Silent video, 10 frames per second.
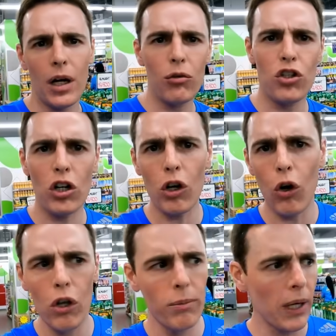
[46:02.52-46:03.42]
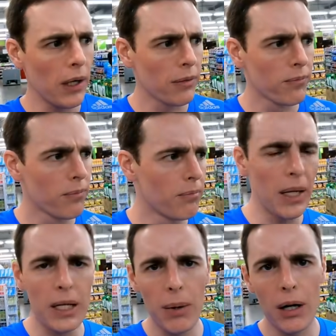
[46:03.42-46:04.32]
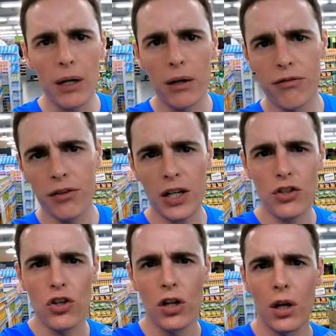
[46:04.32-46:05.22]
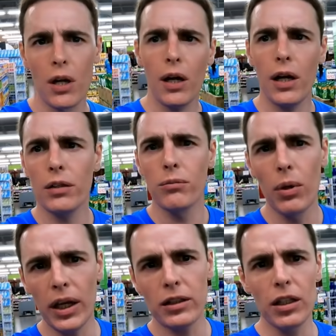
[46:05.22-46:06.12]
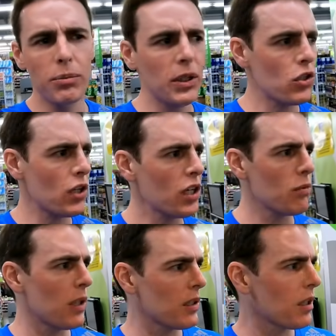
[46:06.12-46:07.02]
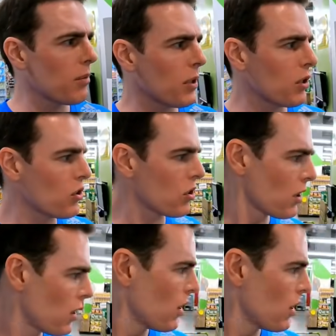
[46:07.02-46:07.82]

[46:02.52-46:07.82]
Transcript: I'll chuck it all in my minibar fridge and we'll head to the beach, guys. We'll head to the beach.